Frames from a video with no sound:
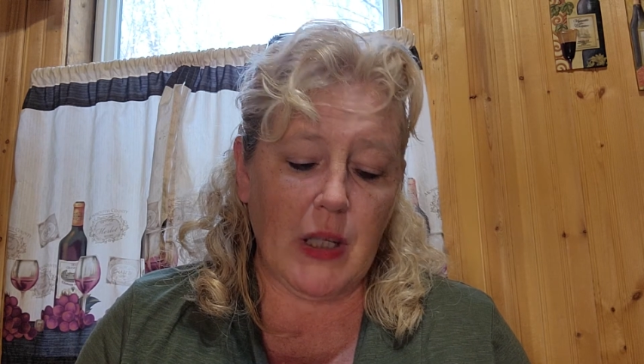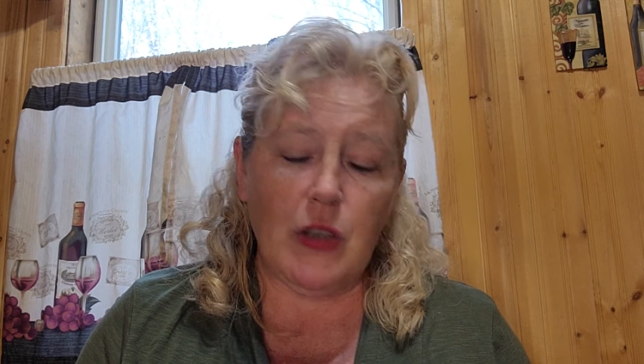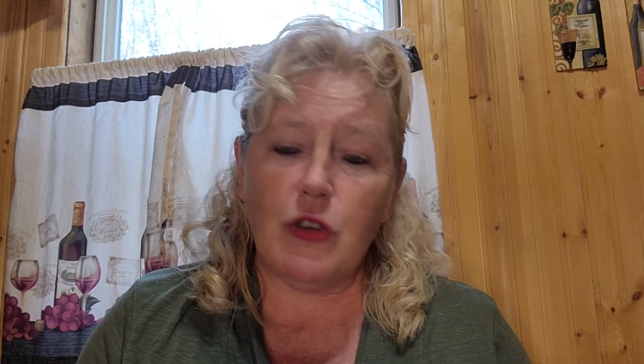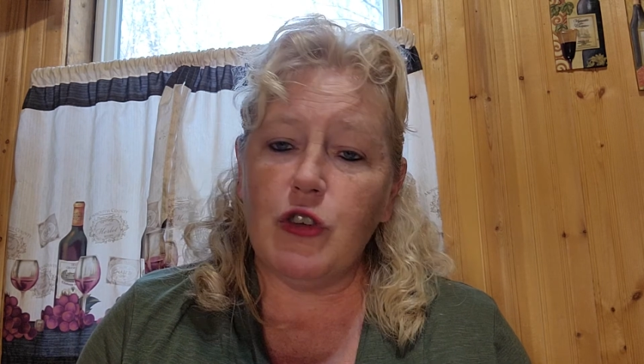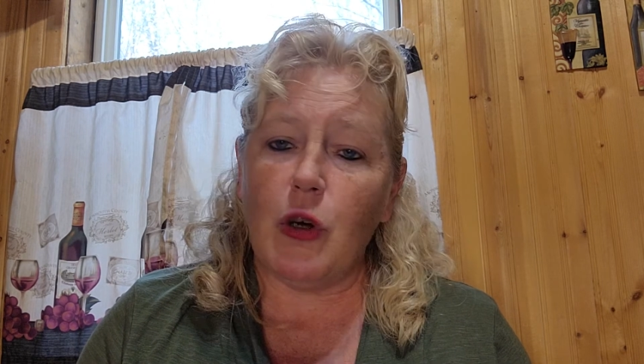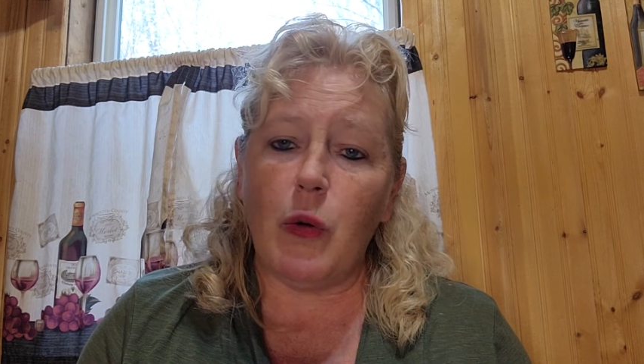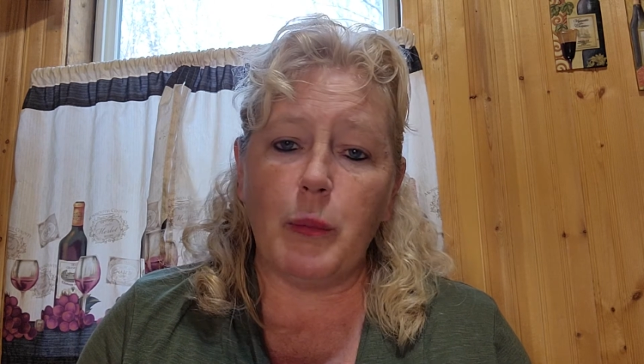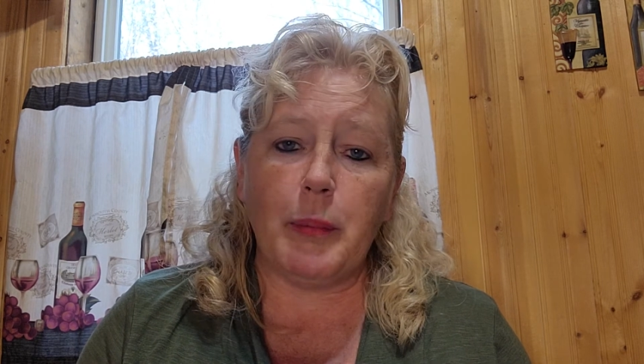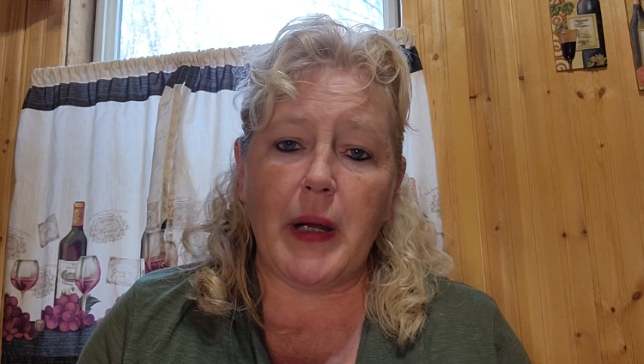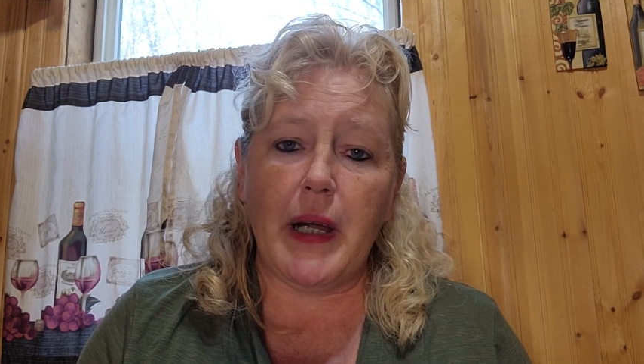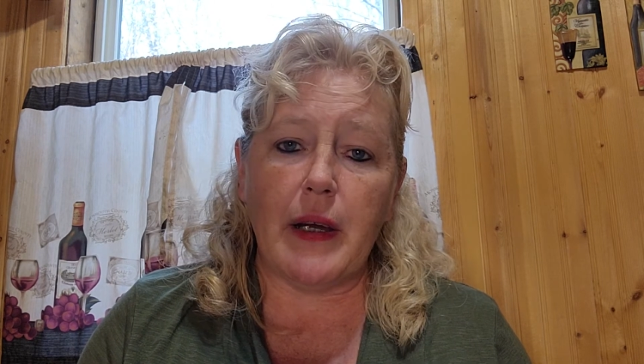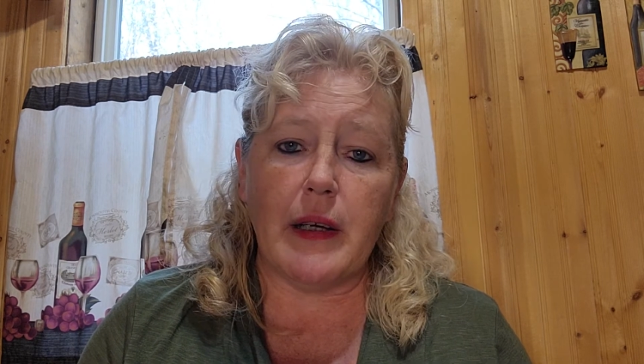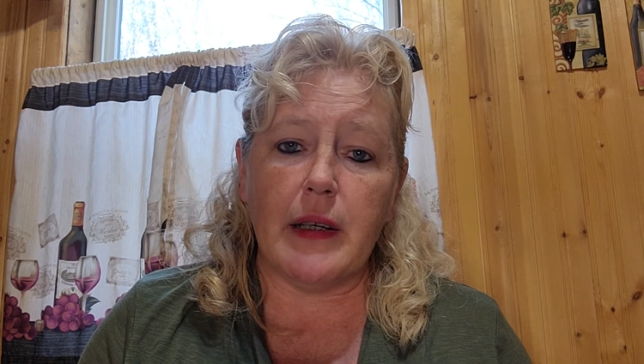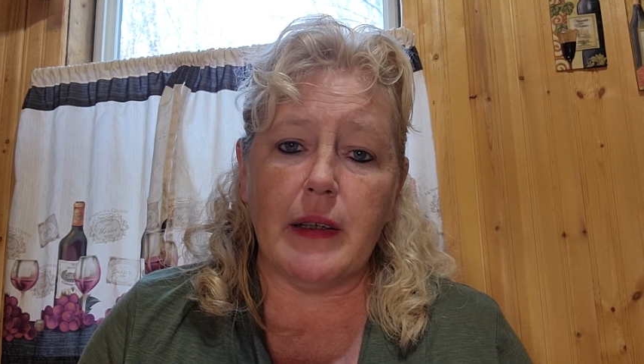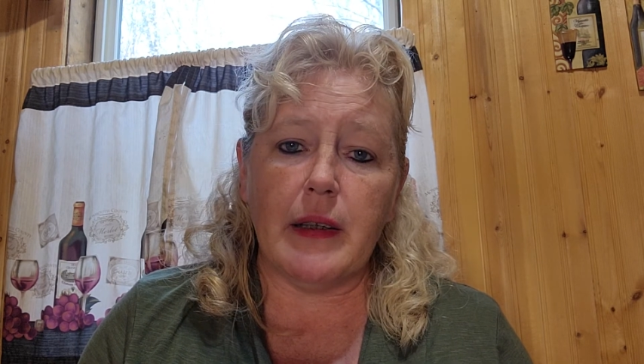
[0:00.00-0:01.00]
don't
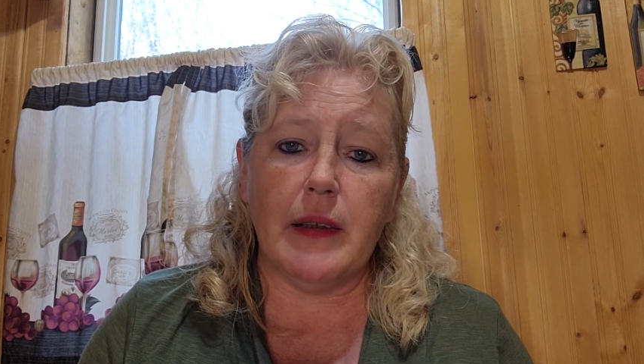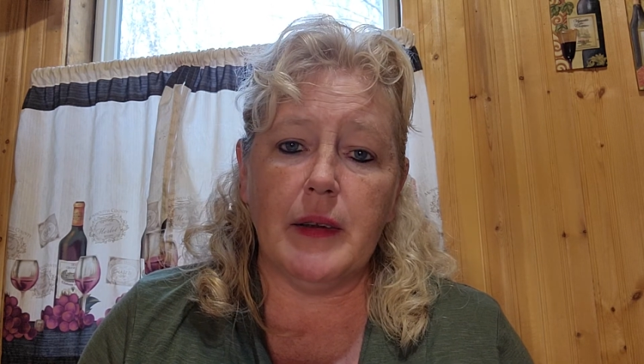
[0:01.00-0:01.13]
panic.